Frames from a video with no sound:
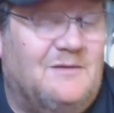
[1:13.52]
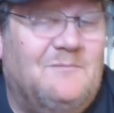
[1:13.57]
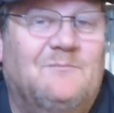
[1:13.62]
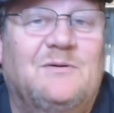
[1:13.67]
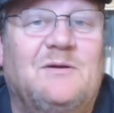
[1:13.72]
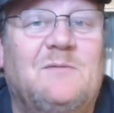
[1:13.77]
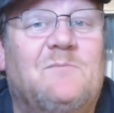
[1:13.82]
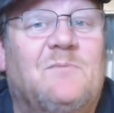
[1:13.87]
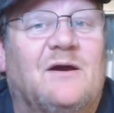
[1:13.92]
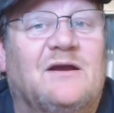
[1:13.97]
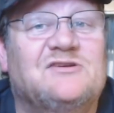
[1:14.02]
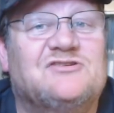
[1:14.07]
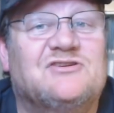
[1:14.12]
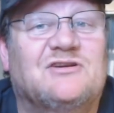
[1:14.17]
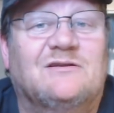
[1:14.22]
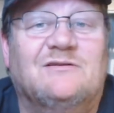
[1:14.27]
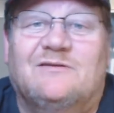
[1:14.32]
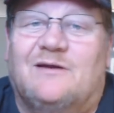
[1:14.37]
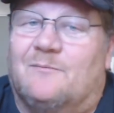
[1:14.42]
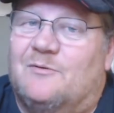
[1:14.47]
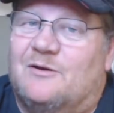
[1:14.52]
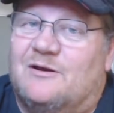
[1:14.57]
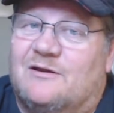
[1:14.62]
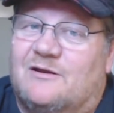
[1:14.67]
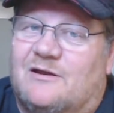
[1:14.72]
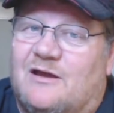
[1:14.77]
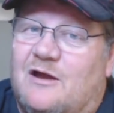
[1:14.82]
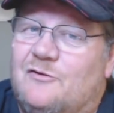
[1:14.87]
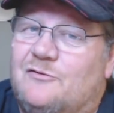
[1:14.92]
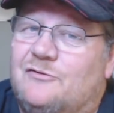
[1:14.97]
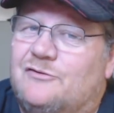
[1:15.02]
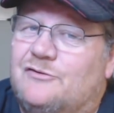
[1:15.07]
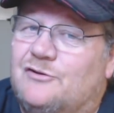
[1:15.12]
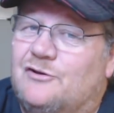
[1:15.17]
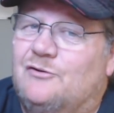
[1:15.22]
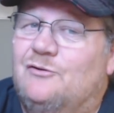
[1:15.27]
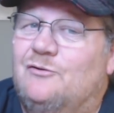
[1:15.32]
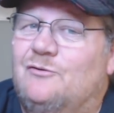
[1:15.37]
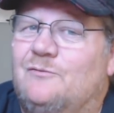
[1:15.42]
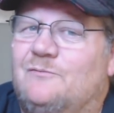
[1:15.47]
Be patient. I'm going to go
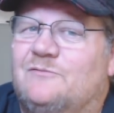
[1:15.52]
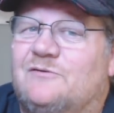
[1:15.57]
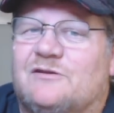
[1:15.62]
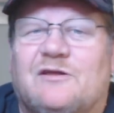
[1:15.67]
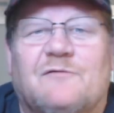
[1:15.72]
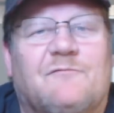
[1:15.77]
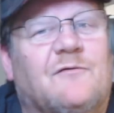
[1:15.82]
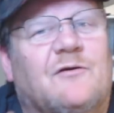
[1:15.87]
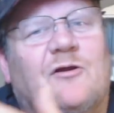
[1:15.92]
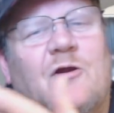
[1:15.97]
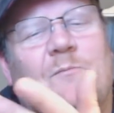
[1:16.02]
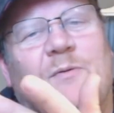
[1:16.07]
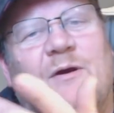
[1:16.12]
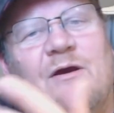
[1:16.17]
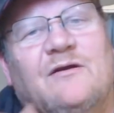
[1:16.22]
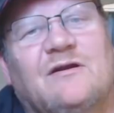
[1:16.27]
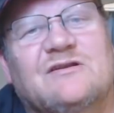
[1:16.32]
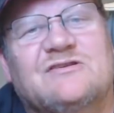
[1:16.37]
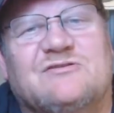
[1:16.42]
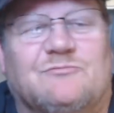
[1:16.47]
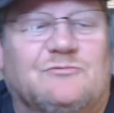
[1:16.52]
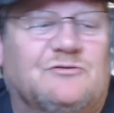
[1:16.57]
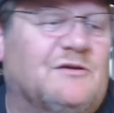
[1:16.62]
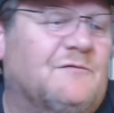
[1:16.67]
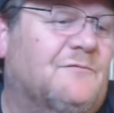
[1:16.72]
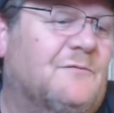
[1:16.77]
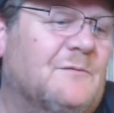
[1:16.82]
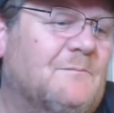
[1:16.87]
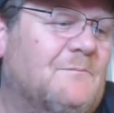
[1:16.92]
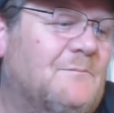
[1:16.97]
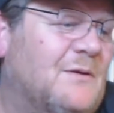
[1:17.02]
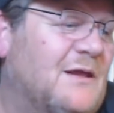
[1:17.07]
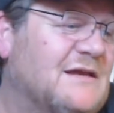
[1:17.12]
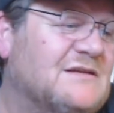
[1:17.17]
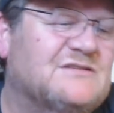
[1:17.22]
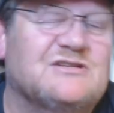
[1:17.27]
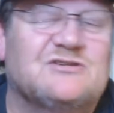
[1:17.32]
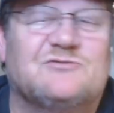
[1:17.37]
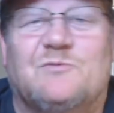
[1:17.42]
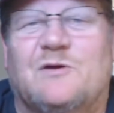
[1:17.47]
through the different components of different
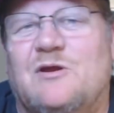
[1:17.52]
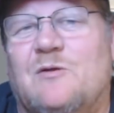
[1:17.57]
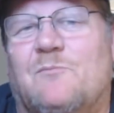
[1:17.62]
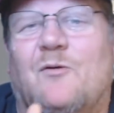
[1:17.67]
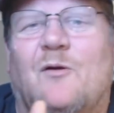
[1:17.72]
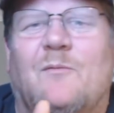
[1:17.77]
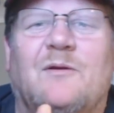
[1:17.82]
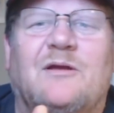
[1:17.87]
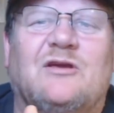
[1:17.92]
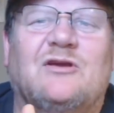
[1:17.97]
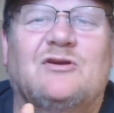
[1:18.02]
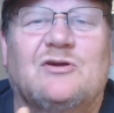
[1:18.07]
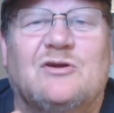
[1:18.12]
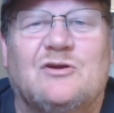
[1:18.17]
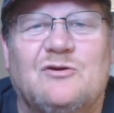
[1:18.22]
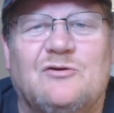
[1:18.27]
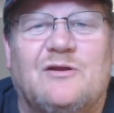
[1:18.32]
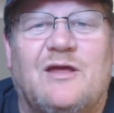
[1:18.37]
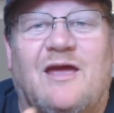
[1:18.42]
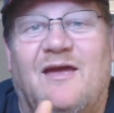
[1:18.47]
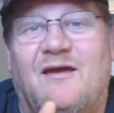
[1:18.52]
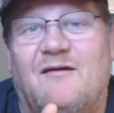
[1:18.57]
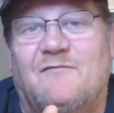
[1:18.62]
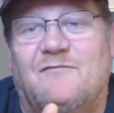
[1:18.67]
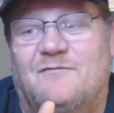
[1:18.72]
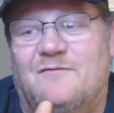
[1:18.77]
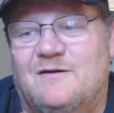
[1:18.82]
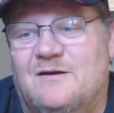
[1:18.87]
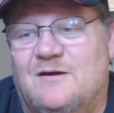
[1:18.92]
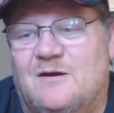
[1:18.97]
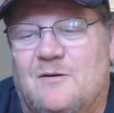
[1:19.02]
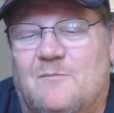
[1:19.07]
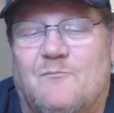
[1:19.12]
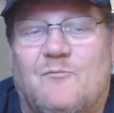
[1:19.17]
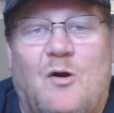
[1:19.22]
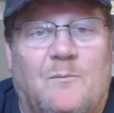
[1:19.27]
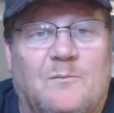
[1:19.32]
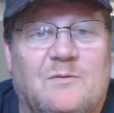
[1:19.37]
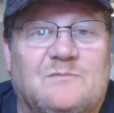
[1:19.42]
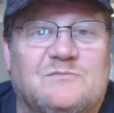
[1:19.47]
places where you probably could have
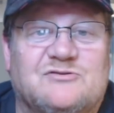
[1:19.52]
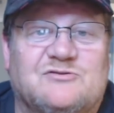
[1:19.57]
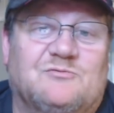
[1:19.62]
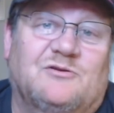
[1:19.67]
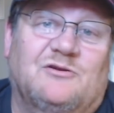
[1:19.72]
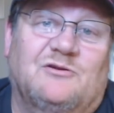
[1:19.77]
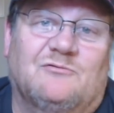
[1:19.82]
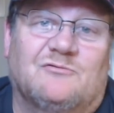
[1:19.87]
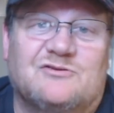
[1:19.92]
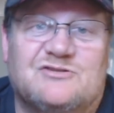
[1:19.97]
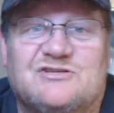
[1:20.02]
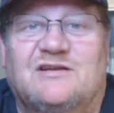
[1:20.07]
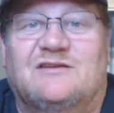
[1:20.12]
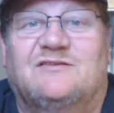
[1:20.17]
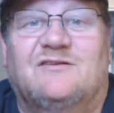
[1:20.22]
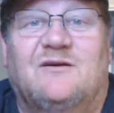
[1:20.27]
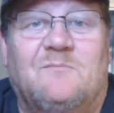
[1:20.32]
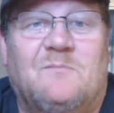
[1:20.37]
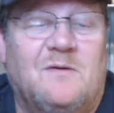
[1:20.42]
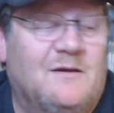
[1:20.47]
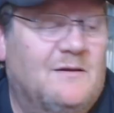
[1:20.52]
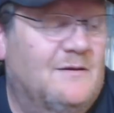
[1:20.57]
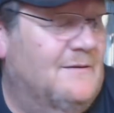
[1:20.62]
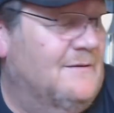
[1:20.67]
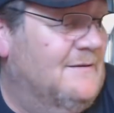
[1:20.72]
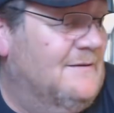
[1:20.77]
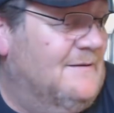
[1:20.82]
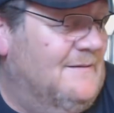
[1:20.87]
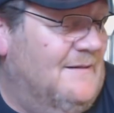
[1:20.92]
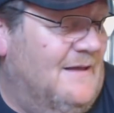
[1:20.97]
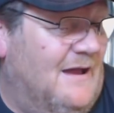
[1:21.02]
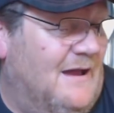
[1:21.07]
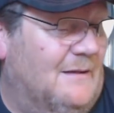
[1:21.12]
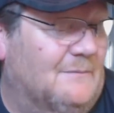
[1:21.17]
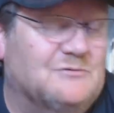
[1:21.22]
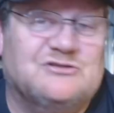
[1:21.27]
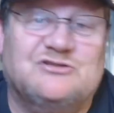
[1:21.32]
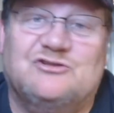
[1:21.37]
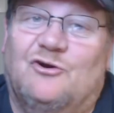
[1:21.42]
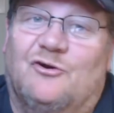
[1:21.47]
problems with your setup.
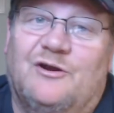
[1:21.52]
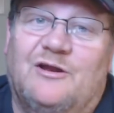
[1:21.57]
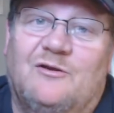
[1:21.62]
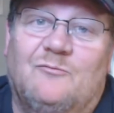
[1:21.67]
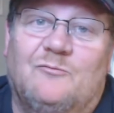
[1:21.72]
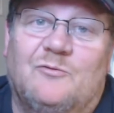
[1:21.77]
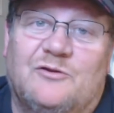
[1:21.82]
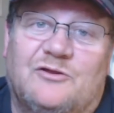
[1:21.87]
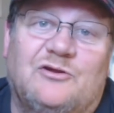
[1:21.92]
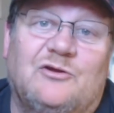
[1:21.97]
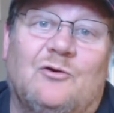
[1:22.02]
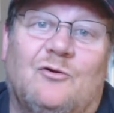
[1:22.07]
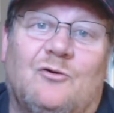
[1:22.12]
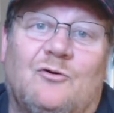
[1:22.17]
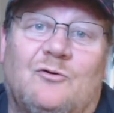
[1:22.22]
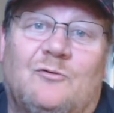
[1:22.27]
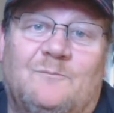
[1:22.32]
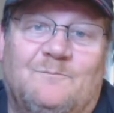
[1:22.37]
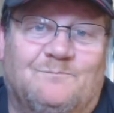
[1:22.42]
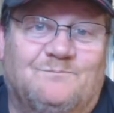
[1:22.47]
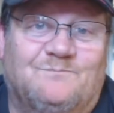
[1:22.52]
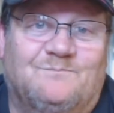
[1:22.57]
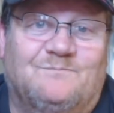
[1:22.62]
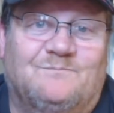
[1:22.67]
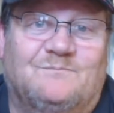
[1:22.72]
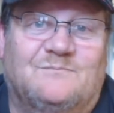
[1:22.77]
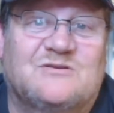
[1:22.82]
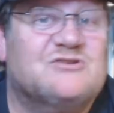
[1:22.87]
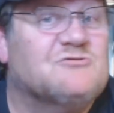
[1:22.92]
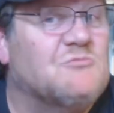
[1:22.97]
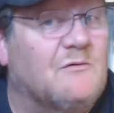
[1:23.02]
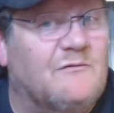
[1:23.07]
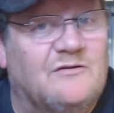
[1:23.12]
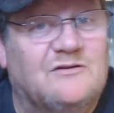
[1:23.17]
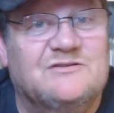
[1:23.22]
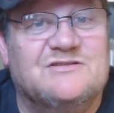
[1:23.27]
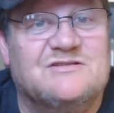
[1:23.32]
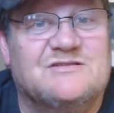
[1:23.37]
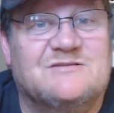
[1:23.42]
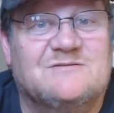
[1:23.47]
Starting with your
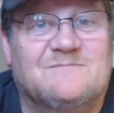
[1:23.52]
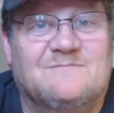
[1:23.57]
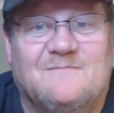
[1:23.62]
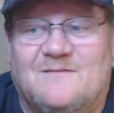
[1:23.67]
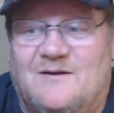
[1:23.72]
swivels.